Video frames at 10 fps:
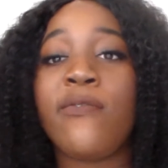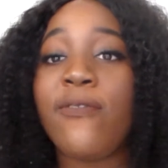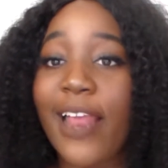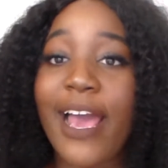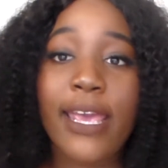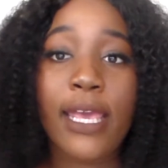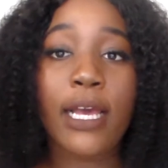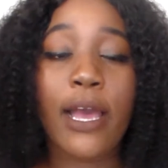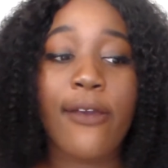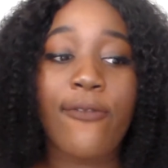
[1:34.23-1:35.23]

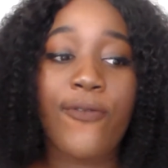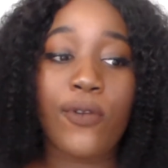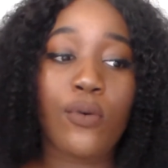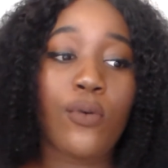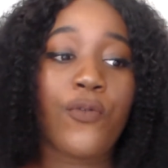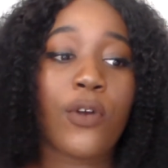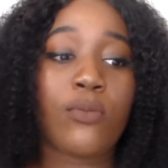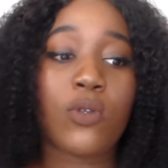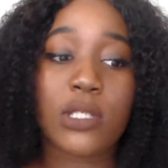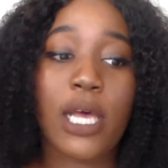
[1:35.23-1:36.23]
flying, I flew
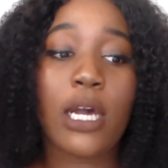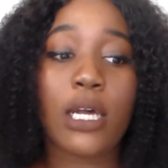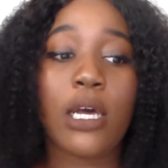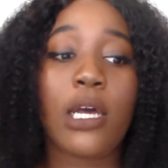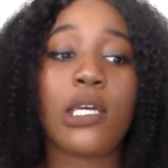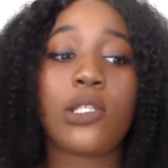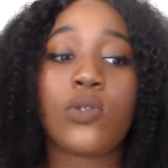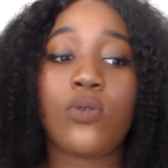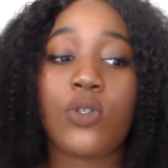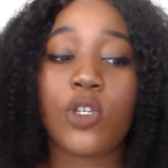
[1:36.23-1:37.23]
from Lusaka
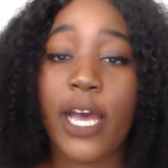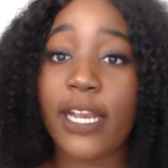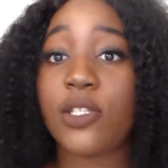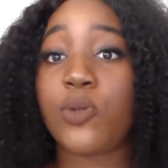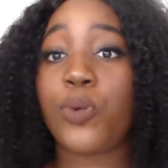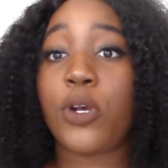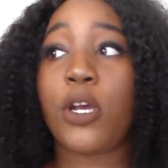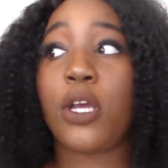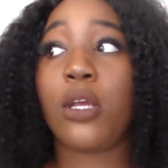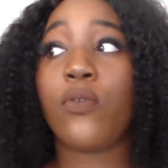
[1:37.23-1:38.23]
to Johannesburg.